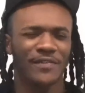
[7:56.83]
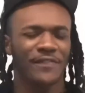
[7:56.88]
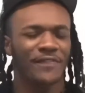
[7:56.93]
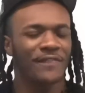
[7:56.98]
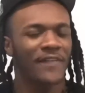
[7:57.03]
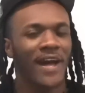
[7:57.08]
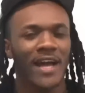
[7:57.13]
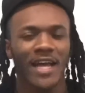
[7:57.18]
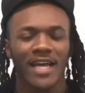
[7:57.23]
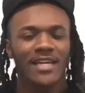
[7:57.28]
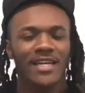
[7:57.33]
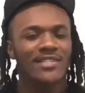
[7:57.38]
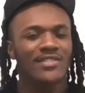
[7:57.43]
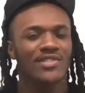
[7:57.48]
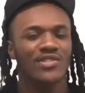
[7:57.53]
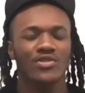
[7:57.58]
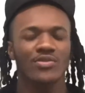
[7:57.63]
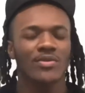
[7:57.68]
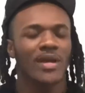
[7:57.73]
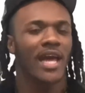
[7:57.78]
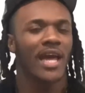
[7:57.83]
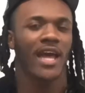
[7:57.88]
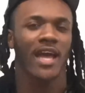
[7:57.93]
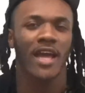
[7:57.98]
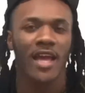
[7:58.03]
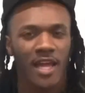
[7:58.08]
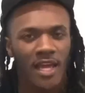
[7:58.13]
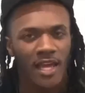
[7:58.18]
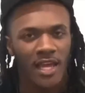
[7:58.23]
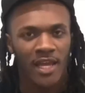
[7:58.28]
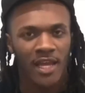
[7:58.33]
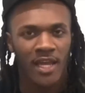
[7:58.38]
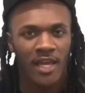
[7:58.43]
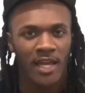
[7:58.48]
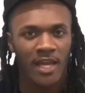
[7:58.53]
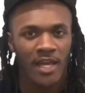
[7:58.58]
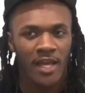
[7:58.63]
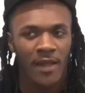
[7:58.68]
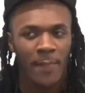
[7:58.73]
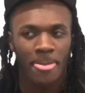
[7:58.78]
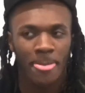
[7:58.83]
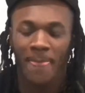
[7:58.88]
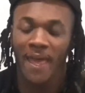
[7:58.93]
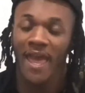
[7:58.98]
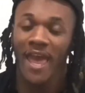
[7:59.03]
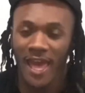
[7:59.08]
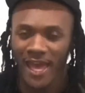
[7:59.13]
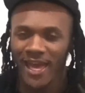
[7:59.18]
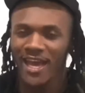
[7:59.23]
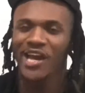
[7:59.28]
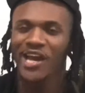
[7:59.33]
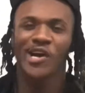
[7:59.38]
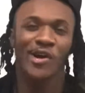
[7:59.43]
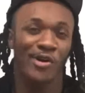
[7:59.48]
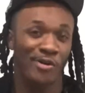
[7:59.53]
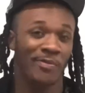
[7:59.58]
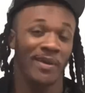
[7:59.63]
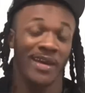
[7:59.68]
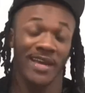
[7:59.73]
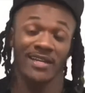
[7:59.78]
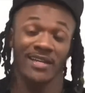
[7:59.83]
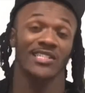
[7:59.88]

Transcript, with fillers: fuck is you at? at home man,